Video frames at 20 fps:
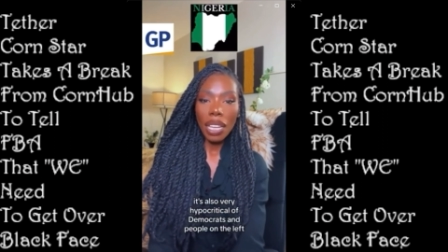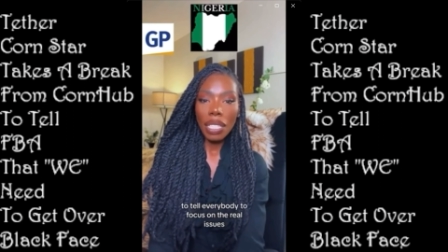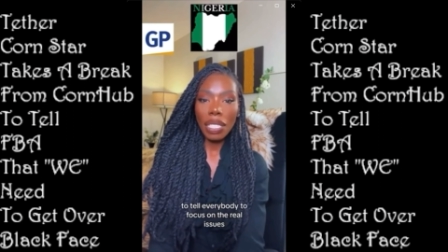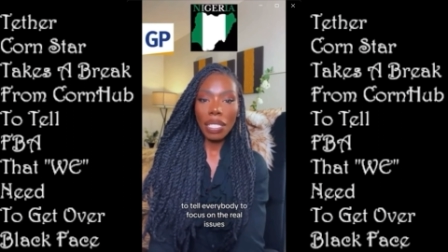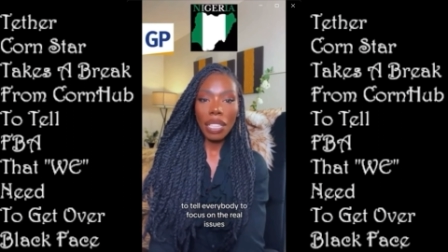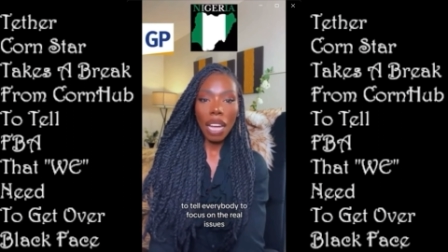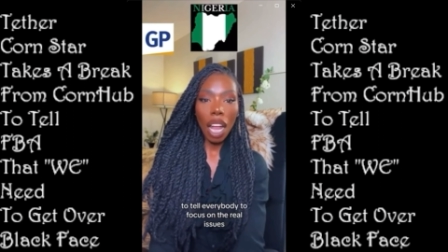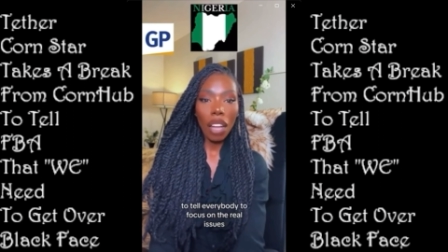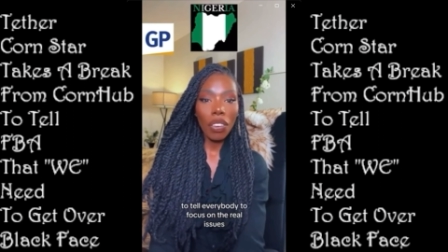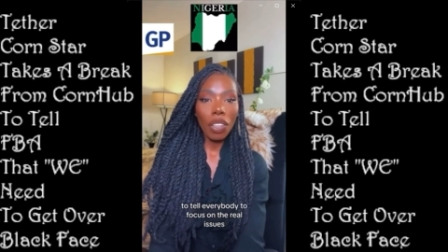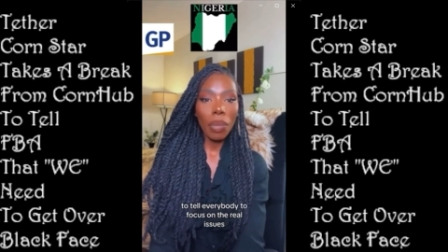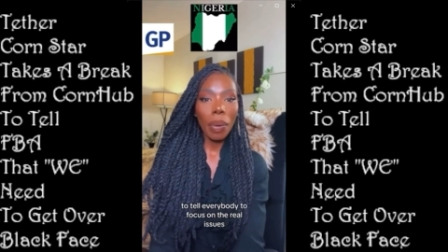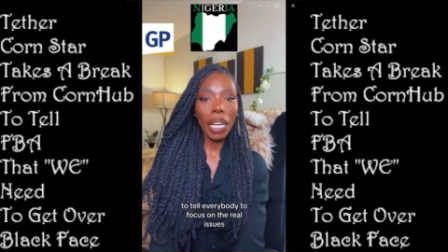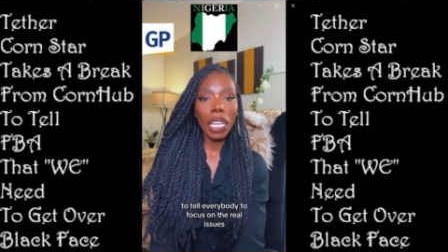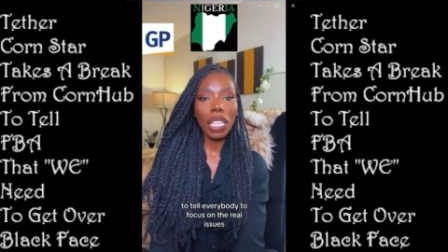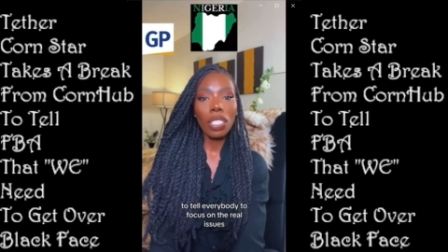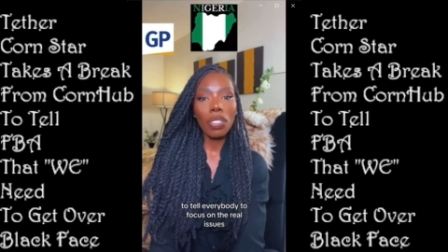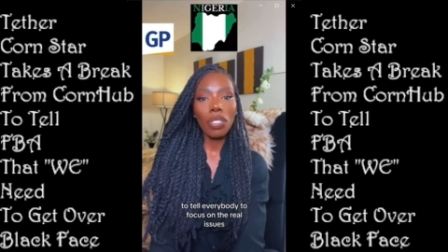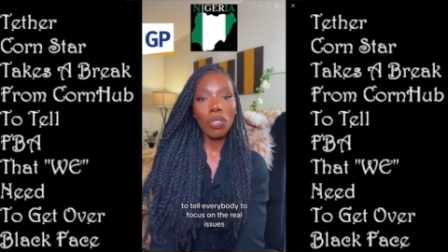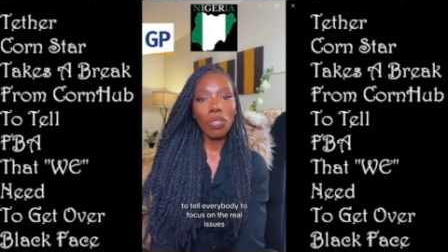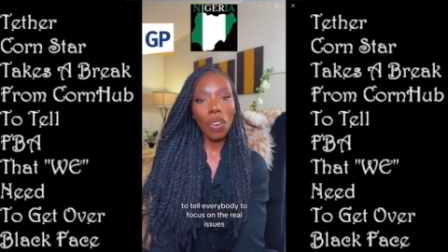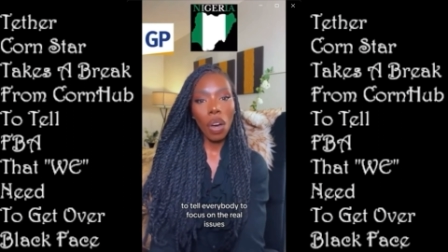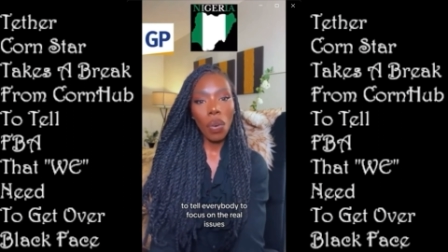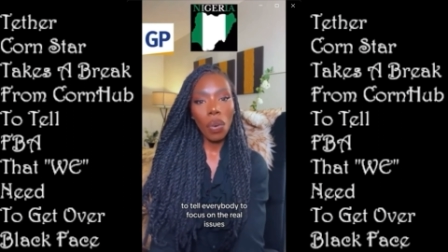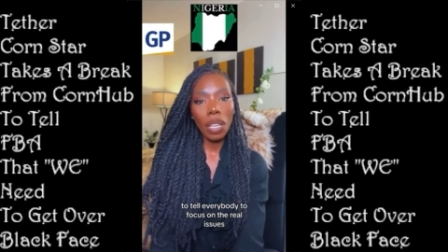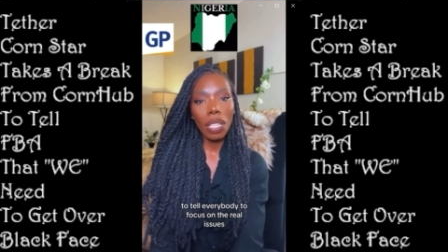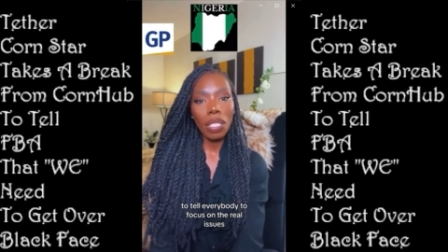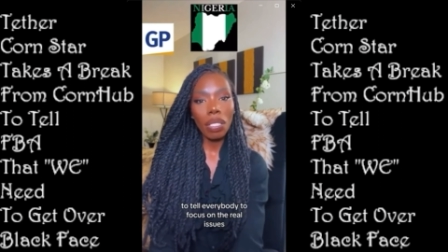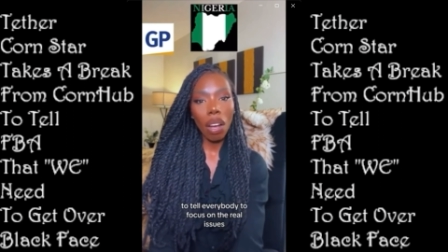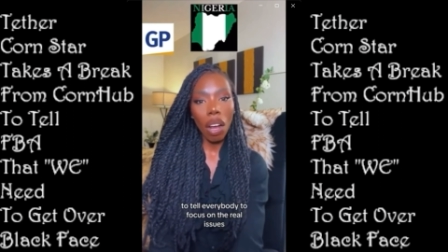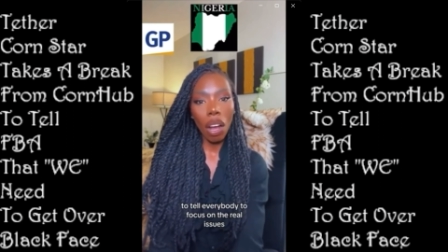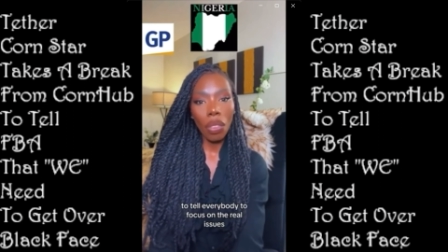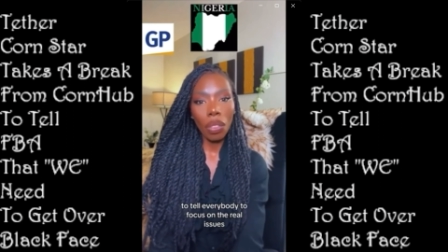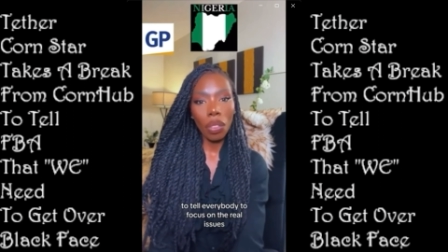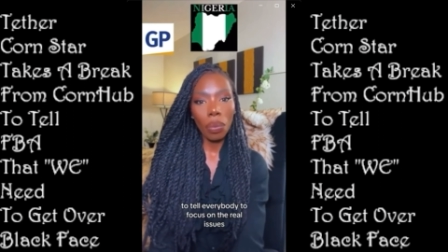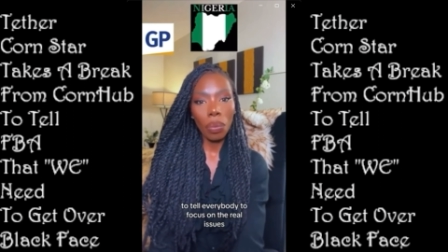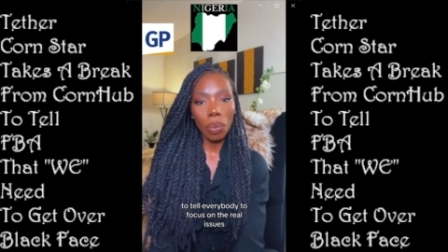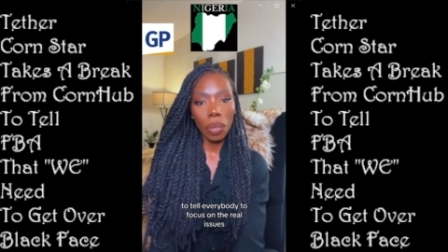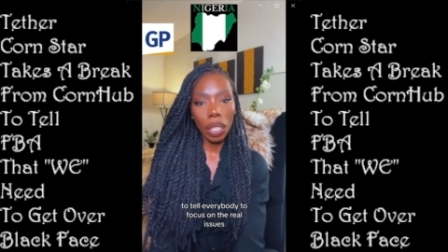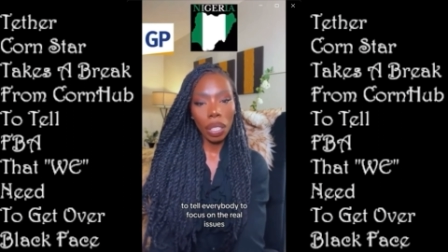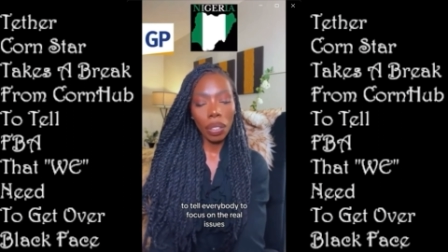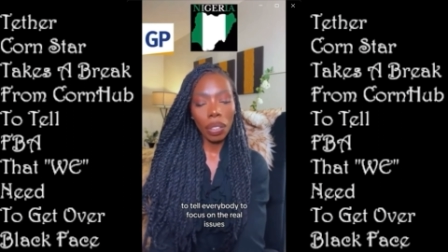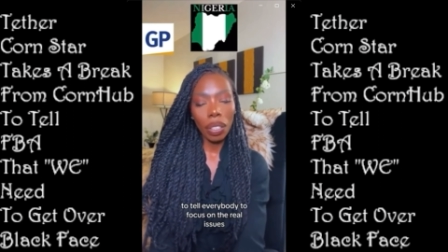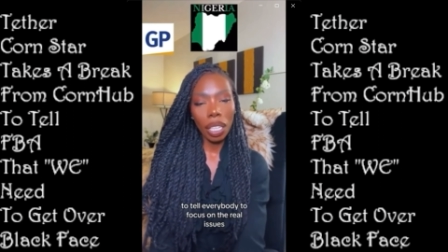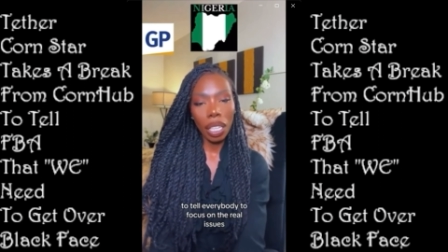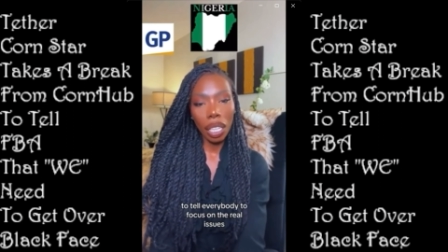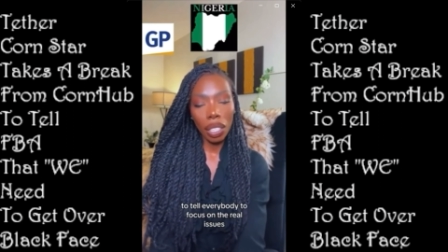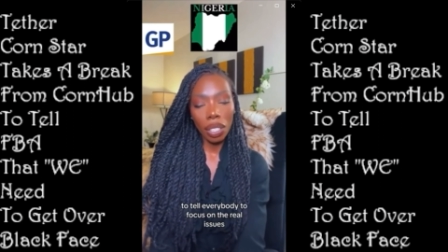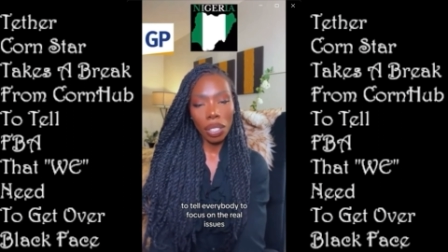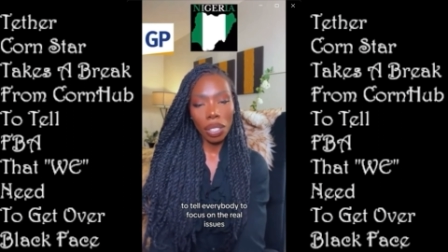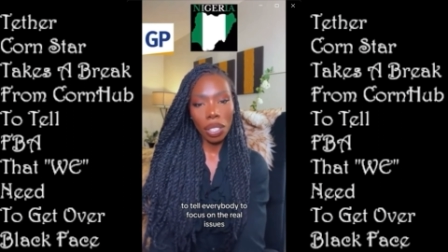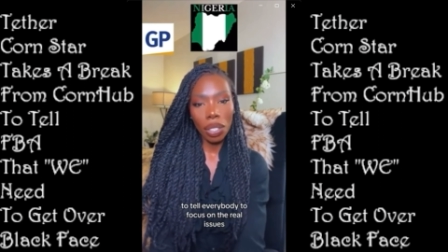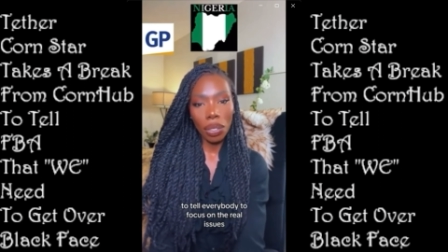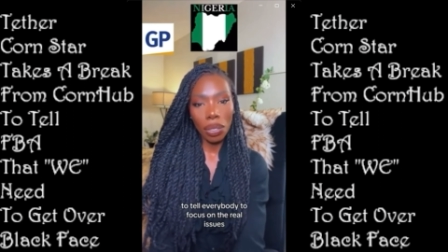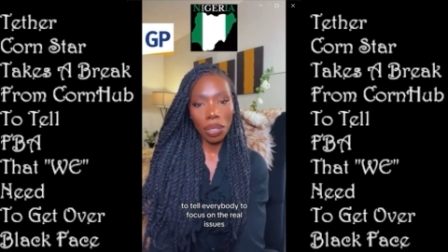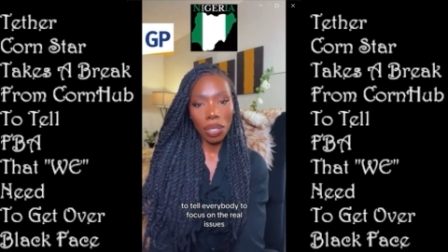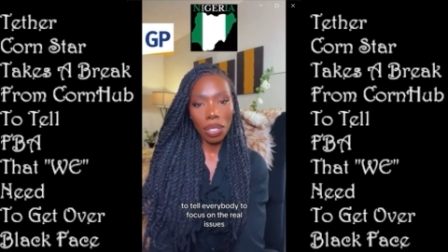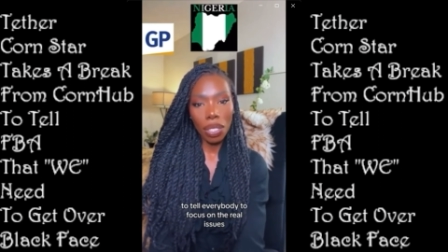to tell everybody to focus on the real issues,